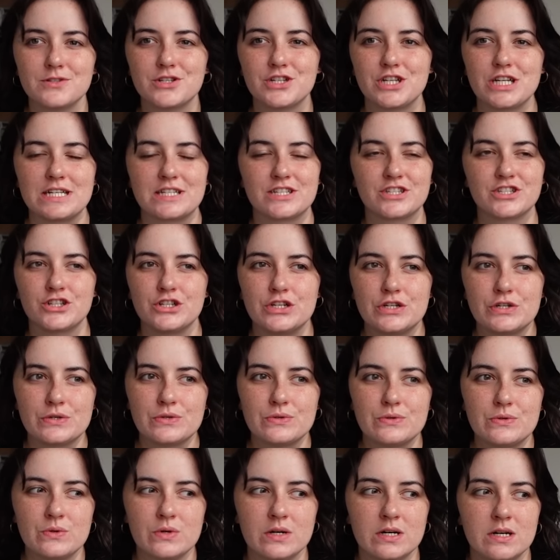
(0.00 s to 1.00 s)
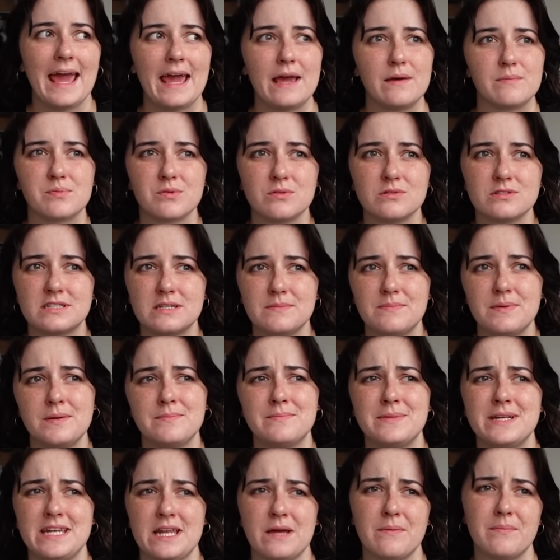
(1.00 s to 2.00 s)
She's too able to be
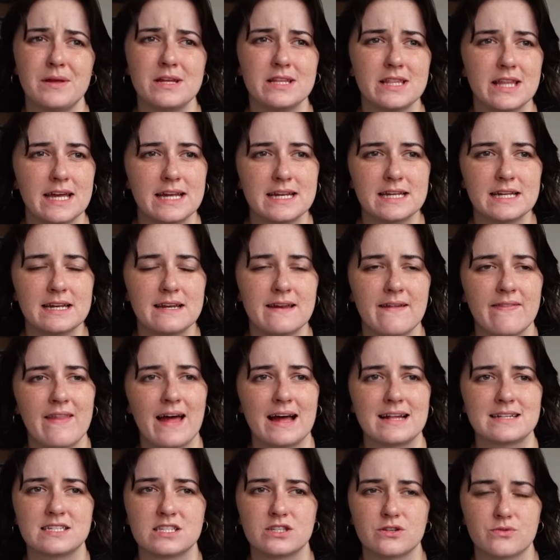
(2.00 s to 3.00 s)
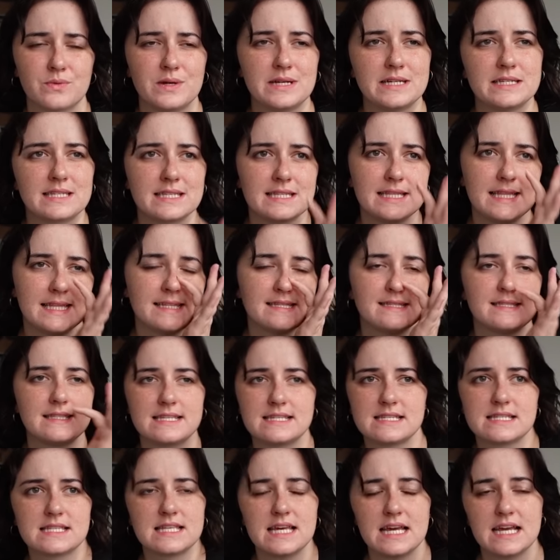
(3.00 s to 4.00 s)
manipulated, and that's the reason that
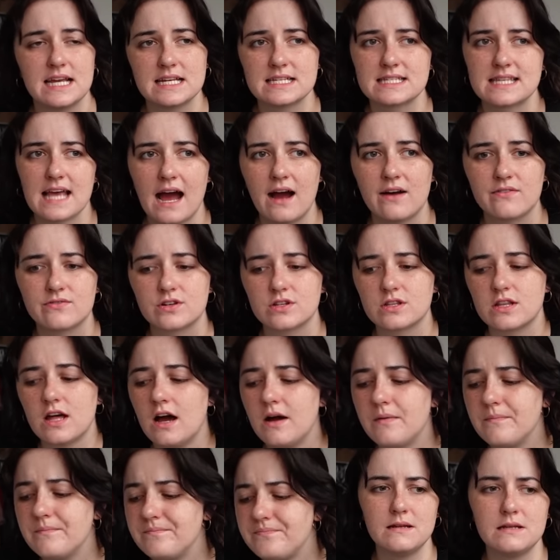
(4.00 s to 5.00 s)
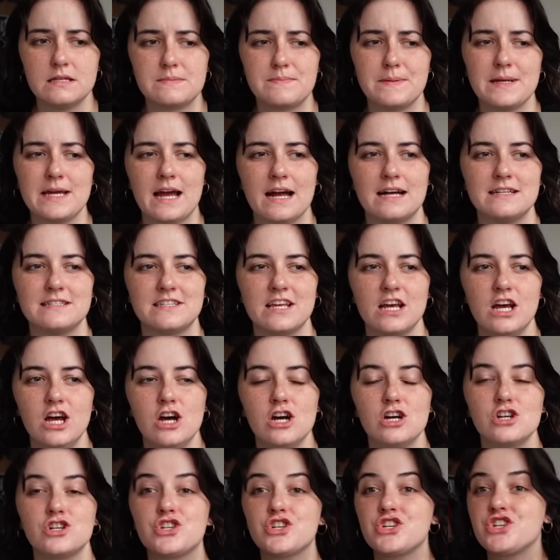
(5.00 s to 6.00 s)
this thing is after them, is because
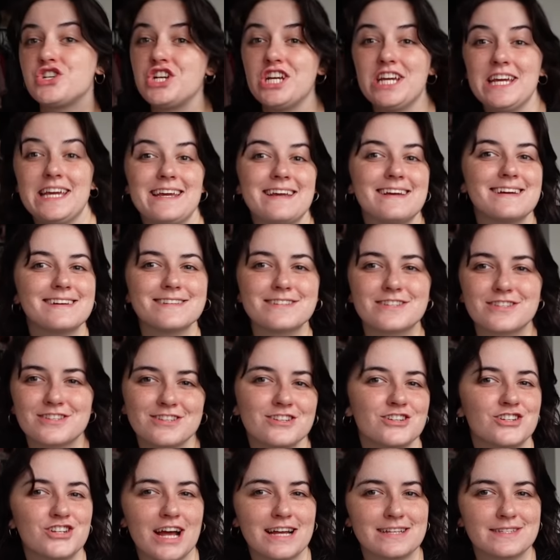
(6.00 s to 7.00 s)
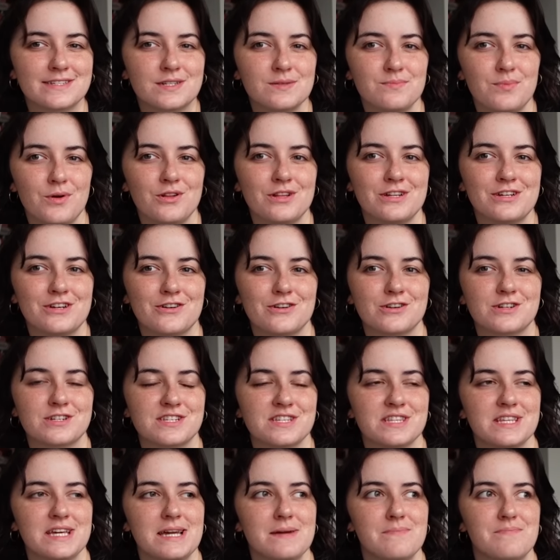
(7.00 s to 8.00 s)
she is suggestible in her
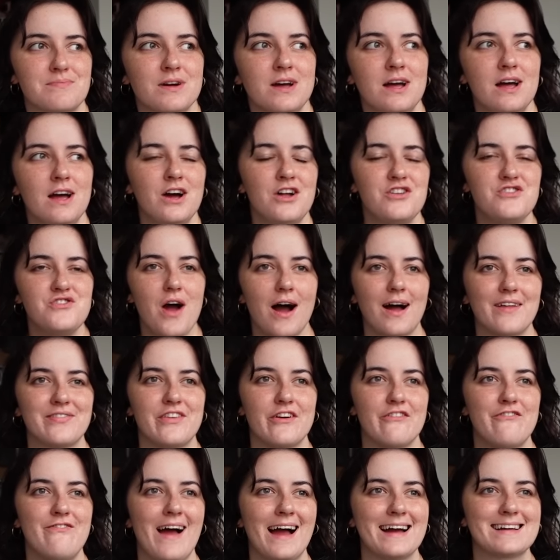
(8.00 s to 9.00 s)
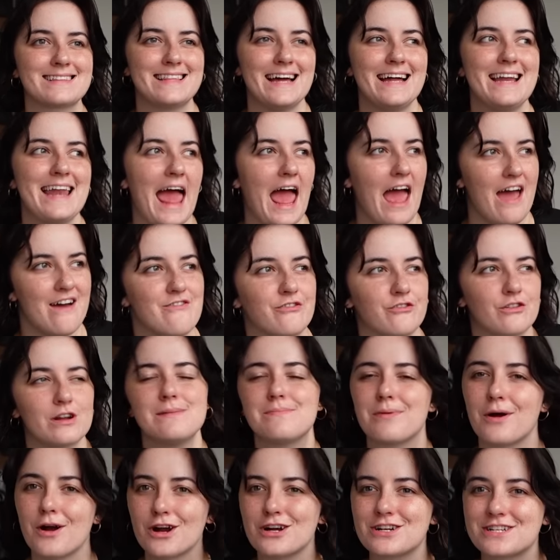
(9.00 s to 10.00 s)
sleep, not the fact that every
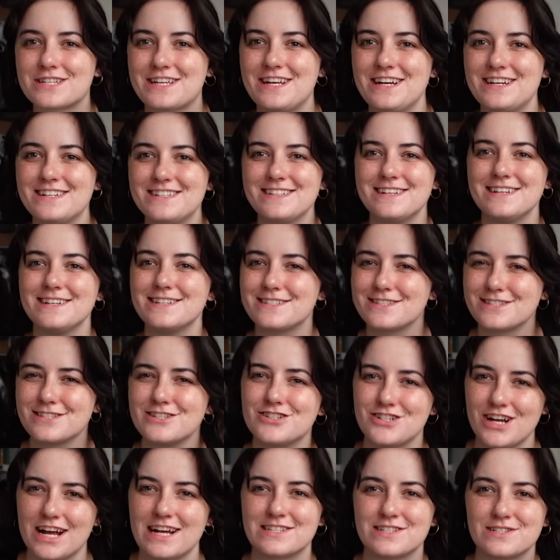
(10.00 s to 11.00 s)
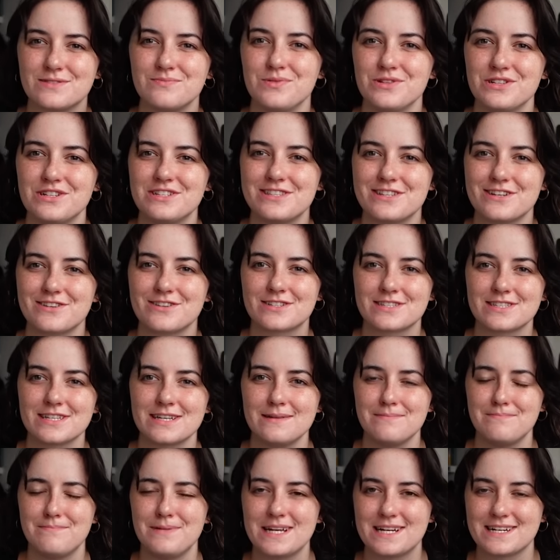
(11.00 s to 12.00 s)
person is suggestible in their
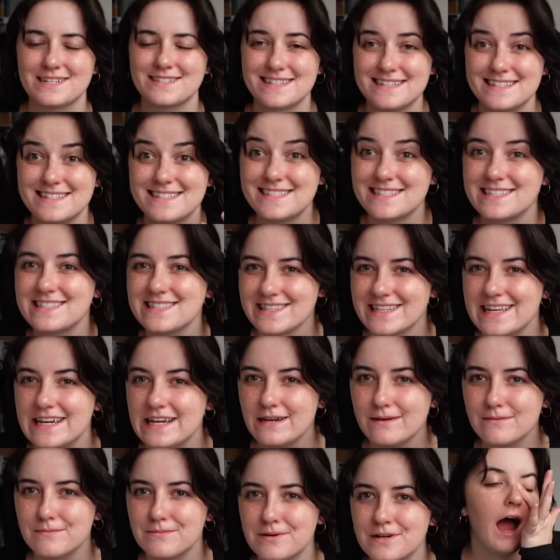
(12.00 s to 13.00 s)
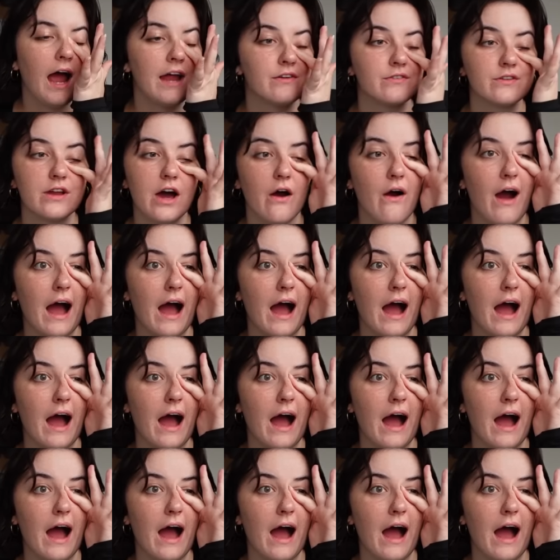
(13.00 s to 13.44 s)
sleep because it's sleep. I don't know.